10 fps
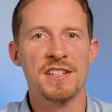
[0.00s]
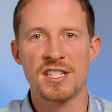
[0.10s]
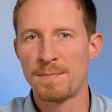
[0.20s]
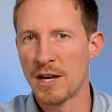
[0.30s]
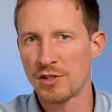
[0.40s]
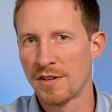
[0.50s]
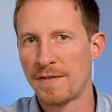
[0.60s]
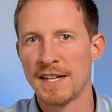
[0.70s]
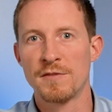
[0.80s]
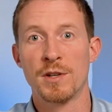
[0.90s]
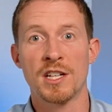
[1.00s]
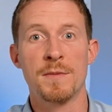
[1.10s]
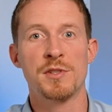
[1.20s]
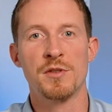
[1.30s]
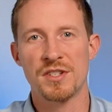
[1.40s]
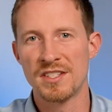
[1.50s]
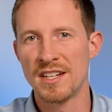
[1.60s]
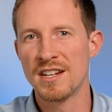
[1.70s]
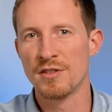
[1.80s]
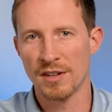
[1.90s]
is especially effective when it comes to your
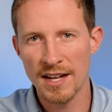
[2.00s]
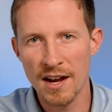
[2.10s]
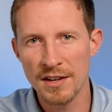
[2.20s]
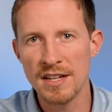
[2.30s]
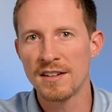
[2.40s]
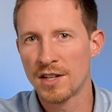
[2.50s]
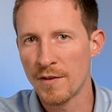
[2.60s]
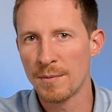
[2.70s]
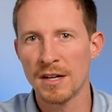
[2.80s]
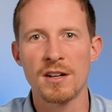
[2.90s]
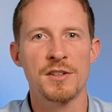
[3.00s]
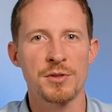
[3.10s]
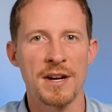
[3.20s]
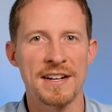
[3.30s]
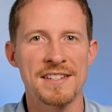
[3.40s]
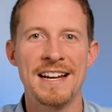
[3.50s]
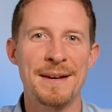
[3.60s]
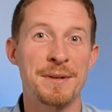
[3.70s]
city and your county government contracts